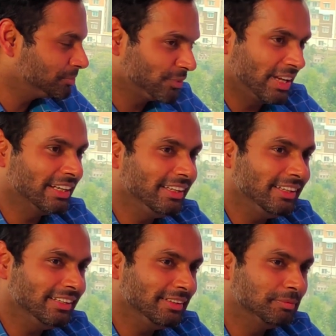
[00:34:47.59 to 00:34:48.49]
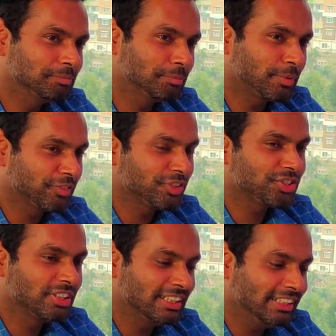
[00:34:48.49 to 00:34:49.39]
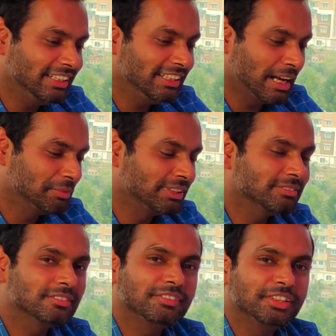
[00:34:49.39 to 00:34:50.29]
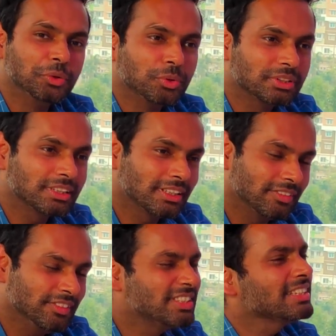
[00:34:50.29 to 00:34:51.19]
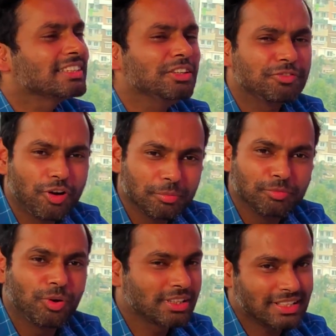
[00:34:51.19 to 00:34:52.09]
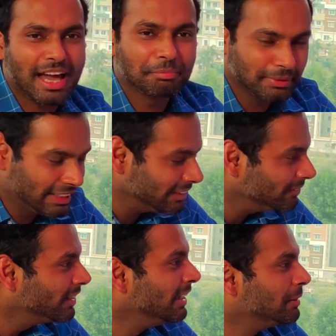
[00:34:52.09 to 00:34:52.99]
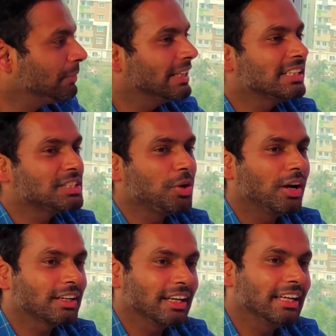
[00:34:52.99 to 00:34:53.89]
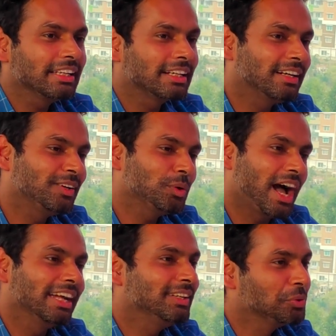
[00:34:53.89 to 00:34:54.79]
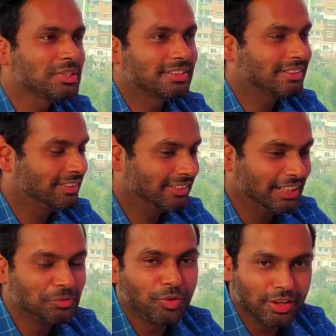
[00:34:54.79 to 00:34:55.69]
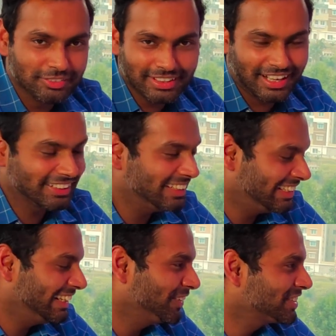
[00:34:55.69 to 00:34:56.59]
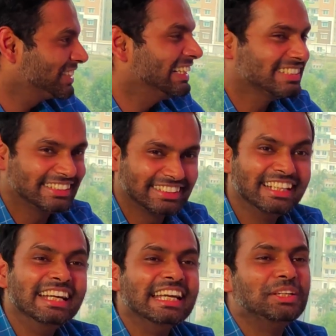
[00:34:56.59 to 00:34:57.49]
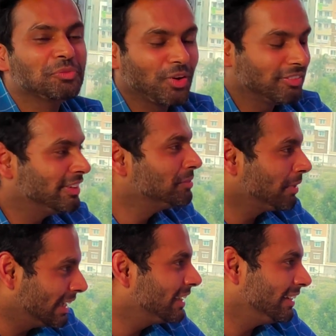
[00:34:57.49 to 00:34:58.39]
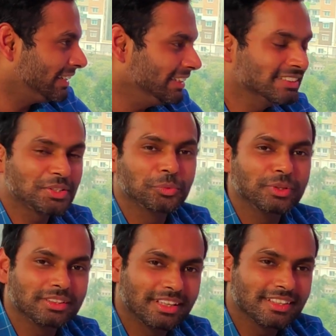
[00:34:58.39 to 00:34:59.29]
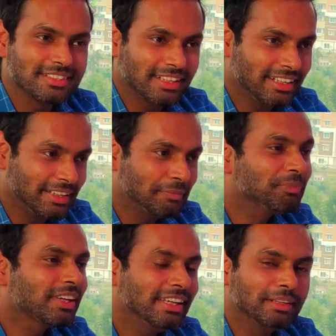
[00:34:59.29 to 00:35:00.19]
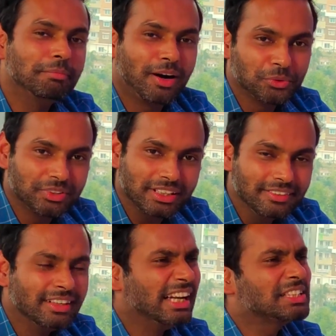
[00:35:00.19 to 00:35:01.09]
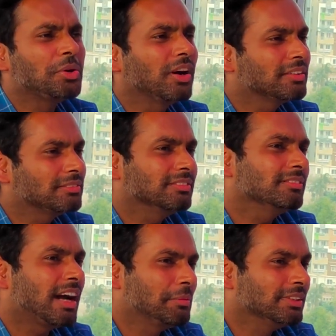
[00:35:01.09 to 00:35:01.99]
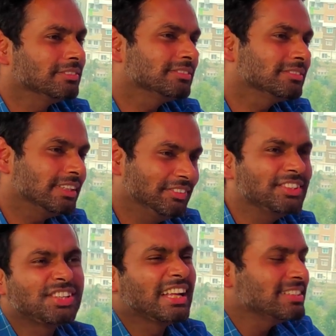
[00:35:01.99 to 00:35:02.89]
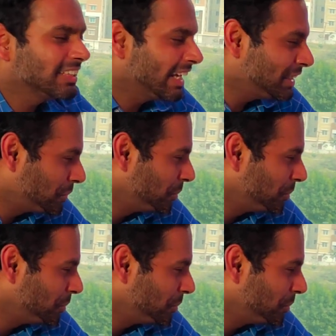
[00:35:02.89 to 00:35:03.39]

very professionally. I mean, we don't, we just inform what is happening, but it's not like I don't involve in her career or she doesn't involve in my career. So there is a clear boundary. It's not, I mean, even she doesn't like